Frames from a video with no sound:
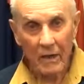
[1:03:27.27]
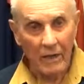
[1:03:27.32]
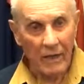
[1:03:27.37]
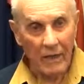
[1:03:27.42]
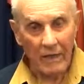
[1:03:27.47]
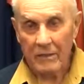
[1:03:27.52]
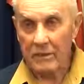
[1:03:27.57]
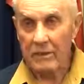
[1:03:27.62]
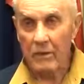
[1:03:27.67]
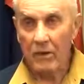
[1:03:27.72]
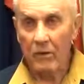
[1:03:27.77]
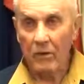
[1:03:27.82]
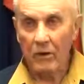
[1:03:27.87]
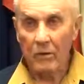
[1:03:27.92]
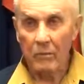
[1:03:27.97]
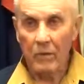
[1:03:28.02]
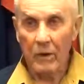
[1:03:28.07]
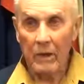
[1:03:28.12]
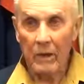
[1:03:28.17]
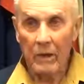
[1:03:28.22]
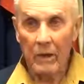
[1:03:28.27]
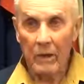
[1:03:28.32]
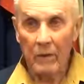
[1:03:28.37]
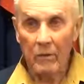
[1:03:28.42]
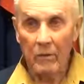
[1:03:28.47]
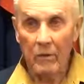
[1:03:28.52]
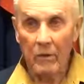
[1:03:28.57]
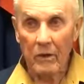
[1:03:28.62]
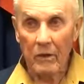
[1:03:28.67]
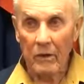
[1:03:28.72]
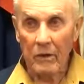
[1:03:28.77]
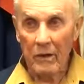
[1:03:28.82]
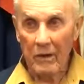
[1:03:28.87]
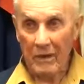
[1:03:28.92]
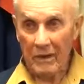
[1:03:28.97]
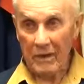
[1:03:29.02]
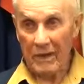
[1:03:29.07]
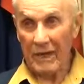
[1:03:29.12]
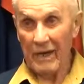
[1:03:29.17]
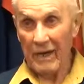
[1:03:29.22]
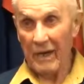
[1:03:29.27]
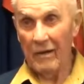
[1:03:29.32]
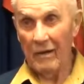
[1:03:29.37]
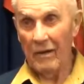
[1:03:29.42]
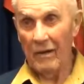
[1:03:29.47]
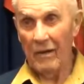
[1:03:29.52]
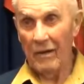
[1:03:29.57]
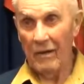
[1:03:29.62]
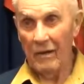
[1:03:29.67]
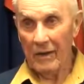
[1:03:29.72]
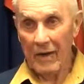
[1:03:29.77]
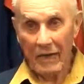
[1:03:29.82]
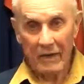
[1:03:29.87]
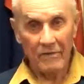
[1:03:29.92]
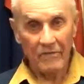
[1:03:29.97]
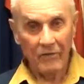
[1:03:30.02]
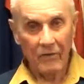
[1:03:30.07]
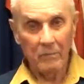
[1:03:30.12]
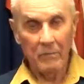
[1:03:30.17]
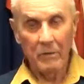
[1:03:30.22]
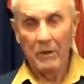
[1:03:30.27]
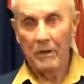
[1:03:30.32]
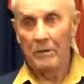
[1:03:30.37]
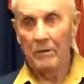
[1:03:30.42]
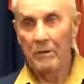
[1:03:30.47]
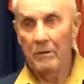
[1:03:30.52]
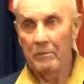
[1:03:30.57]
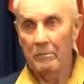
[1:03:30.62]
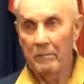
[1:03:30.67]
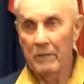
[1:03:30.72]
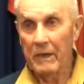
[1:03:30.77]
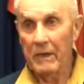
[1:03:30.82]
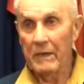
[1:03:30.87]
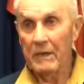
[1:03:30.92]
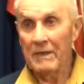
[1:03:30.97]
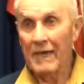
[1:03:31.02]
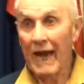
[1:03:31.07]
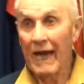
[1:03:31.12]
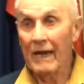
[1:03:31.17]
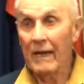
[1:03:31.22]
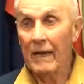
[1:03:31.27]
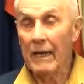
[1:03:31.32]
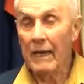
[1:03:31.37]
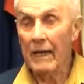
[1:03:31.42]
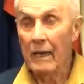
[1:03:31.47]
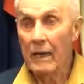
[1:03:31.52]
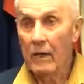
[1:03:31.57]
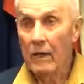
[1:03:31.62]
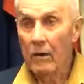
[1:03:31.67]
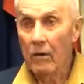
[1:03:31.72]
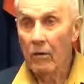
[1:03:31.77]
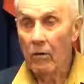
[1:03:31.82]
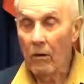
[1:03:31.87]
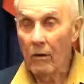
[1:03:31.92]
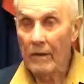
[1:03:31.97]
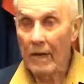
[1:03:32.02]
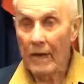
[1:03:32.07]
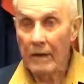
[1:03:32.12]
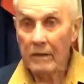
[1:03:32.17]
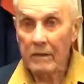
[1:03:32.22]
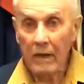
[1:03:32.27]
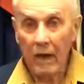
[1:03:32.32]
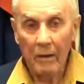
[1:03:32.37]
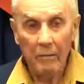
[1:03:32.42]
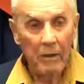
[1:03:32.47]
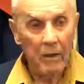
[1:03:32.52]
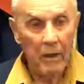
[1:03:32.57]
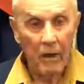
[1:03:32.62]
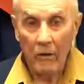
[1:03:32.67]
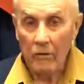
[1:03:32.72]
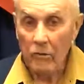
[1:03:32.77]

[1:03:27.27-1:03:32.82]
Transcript: That's the only way we could get our legs from being dangling all that time.